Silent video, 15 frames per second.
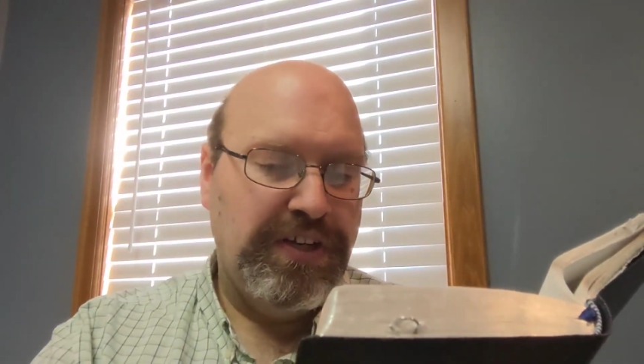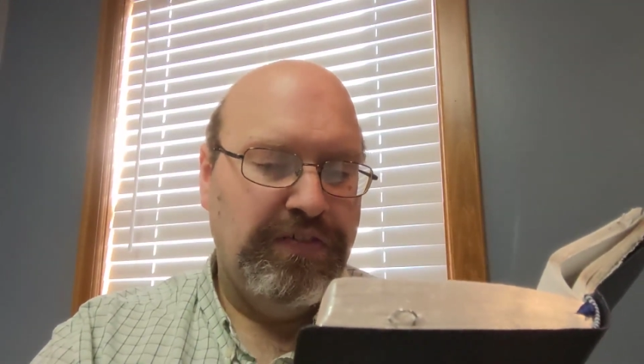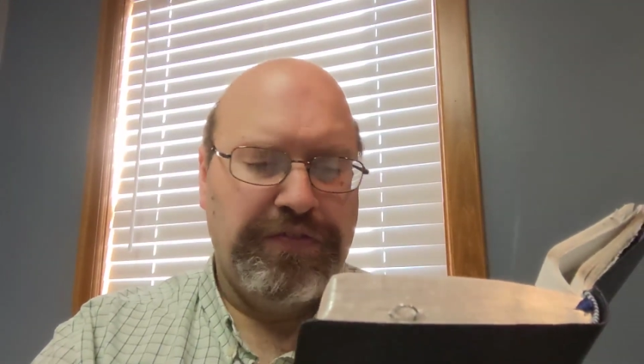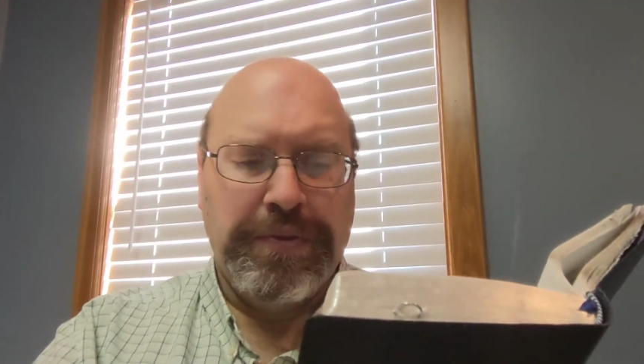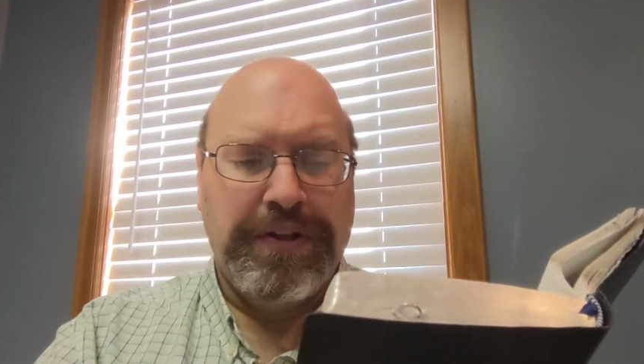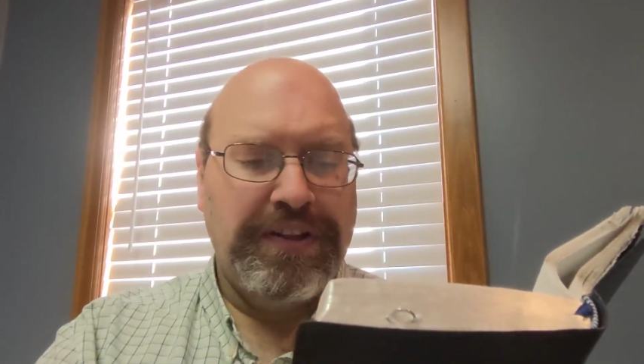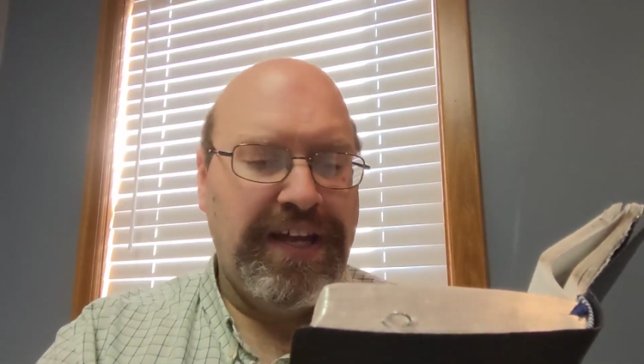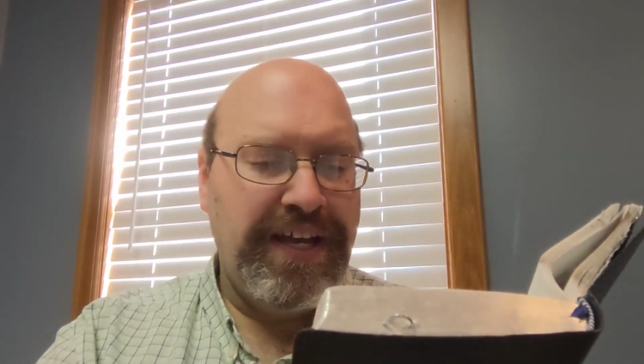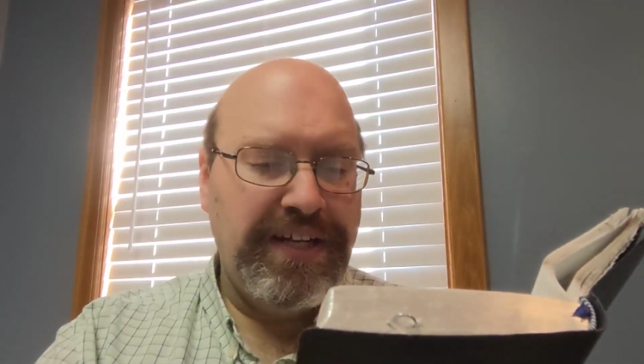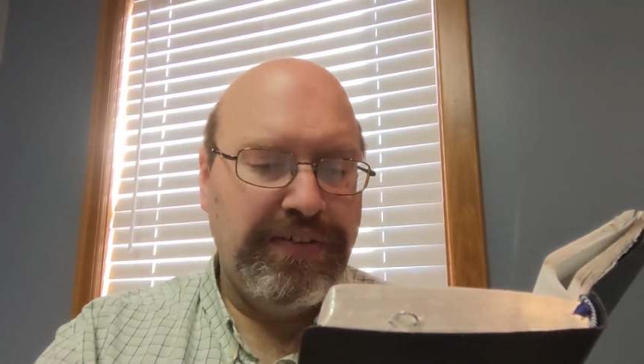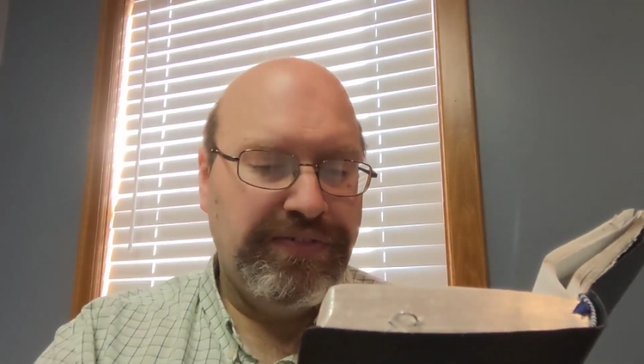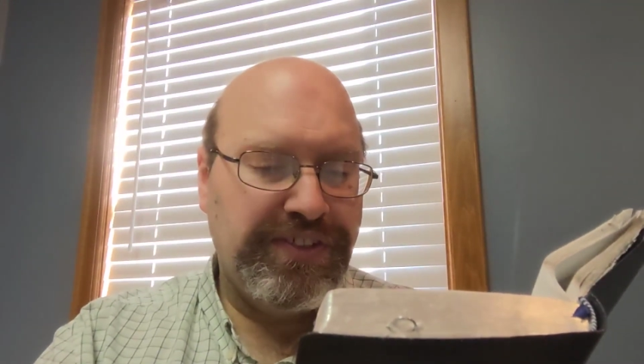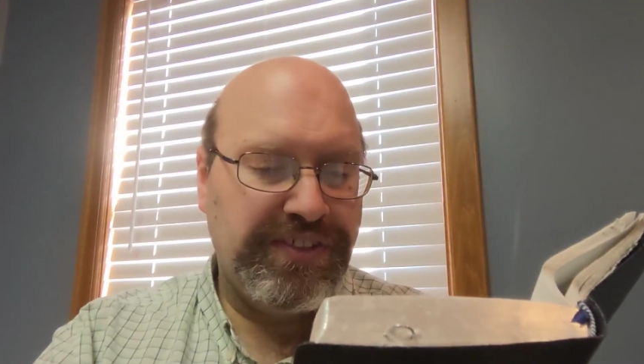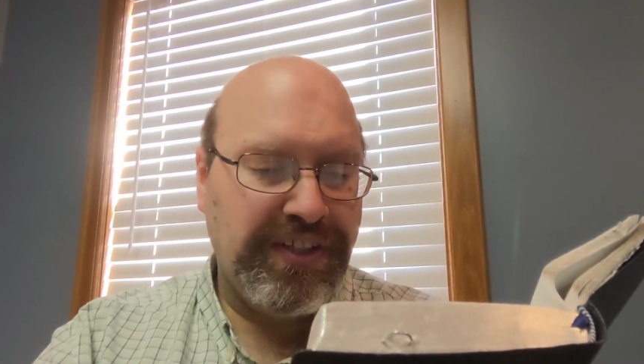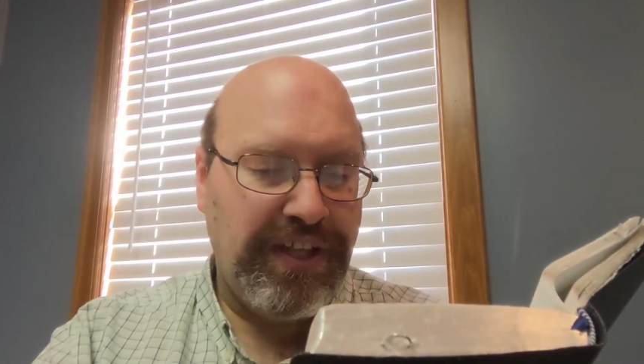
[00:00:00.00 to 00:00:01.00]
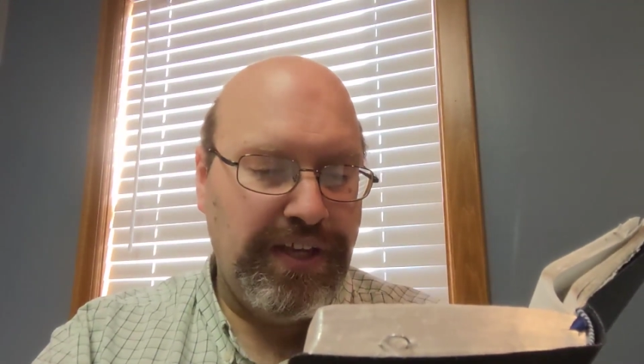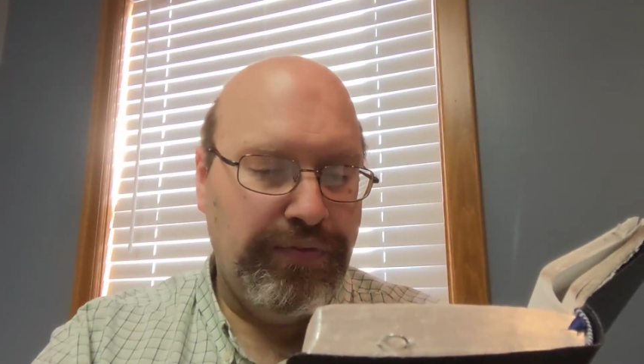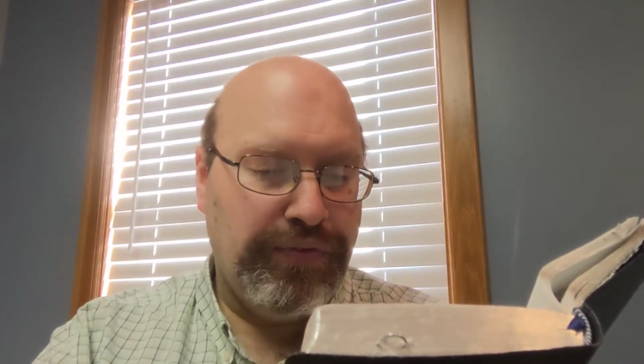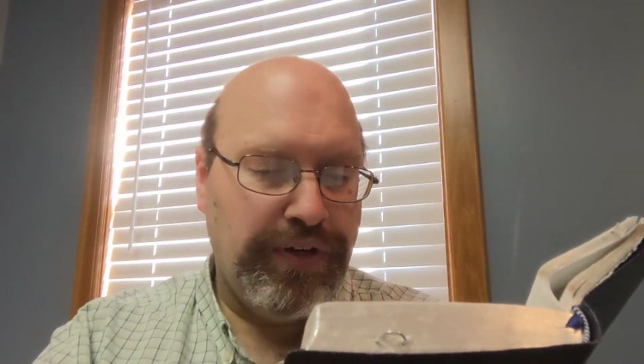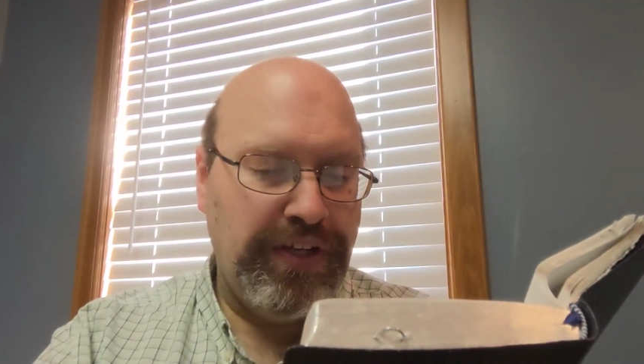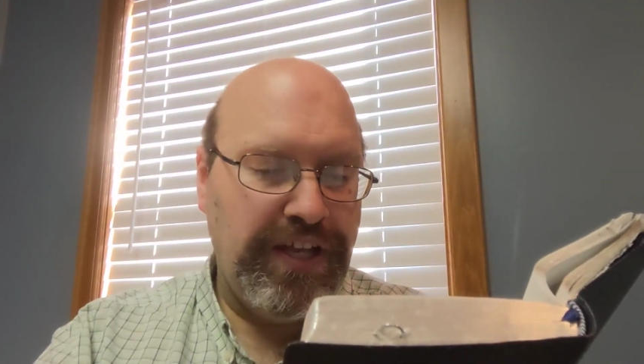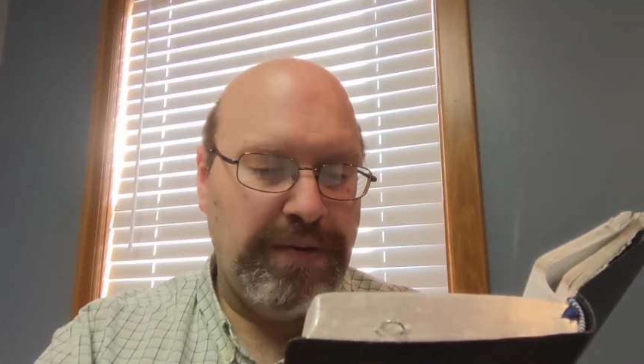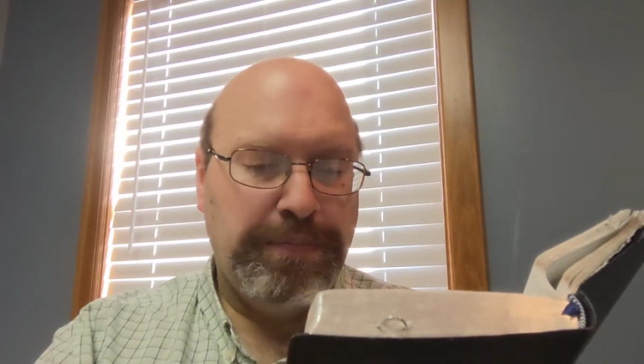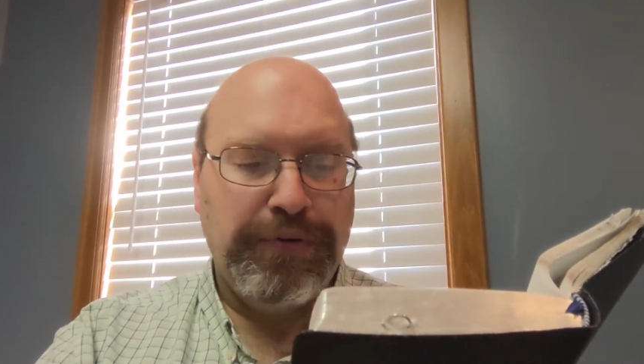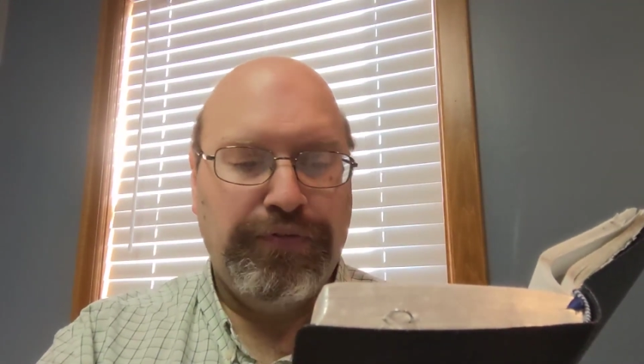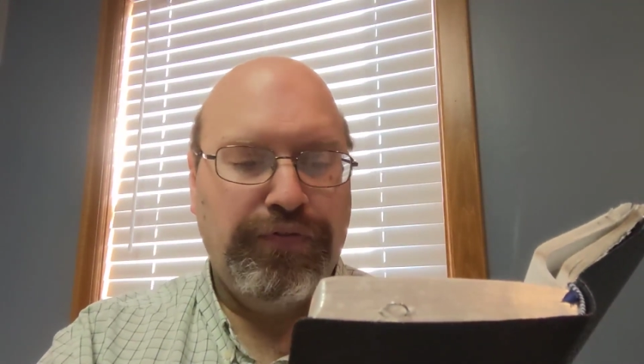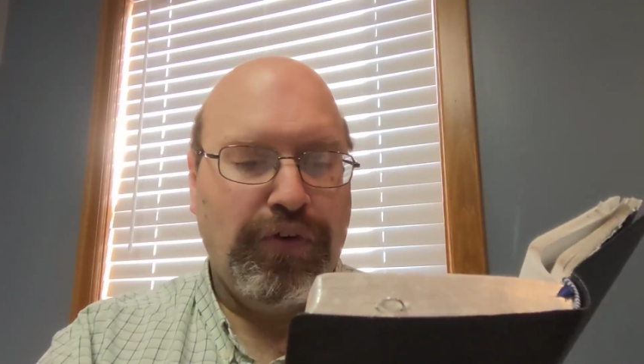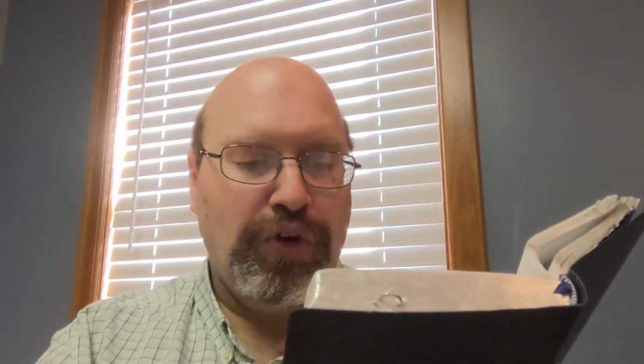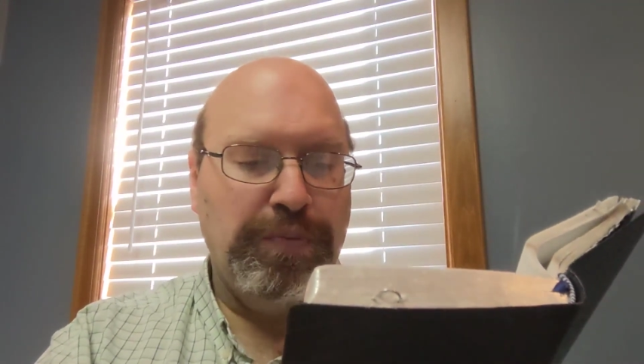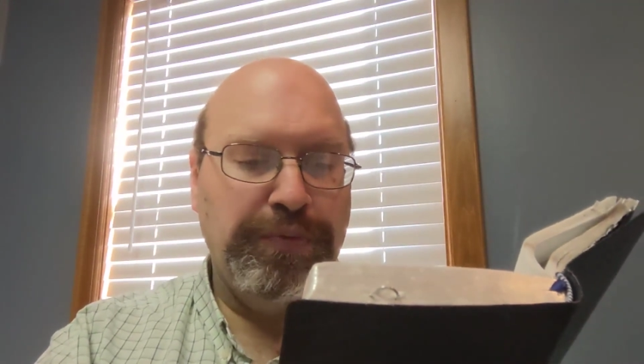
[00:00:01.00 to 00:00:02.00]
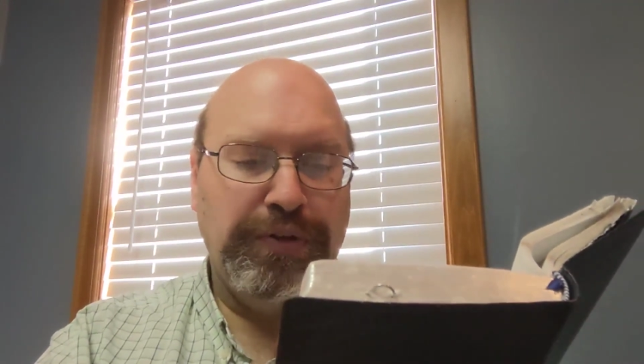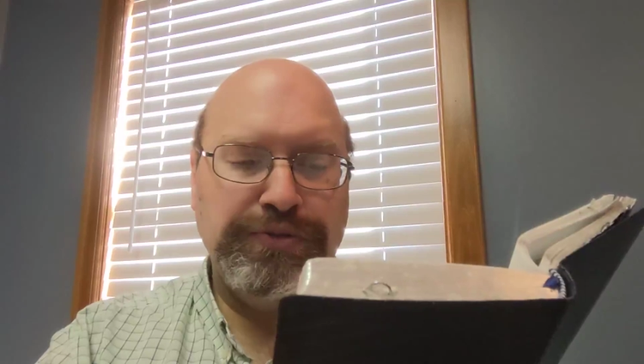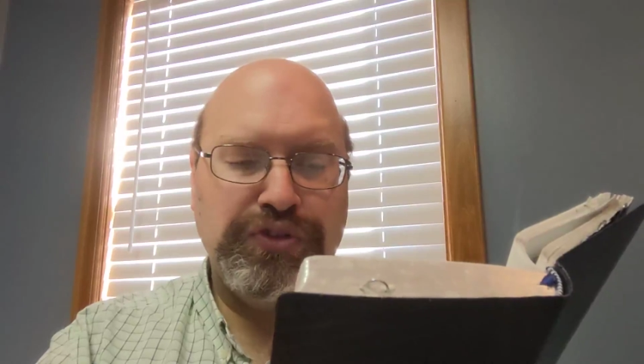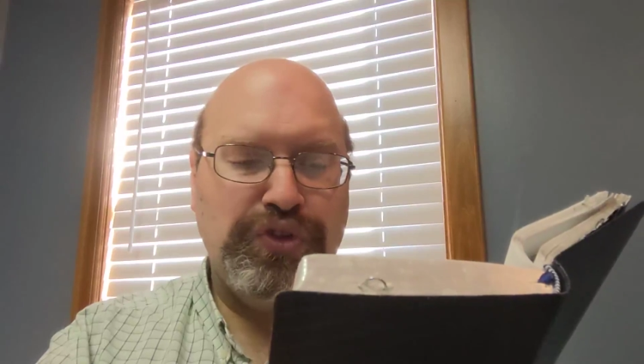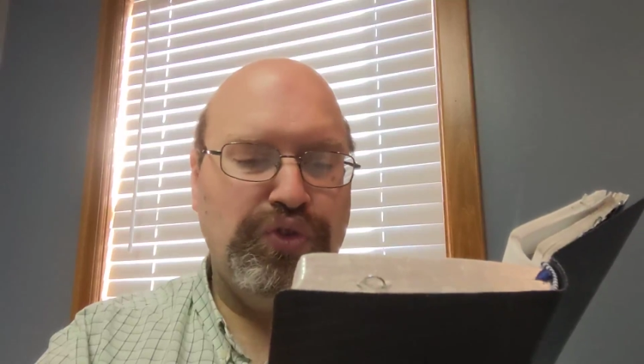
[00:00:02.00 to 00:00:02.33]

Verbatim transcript: from the land of slavery and performed those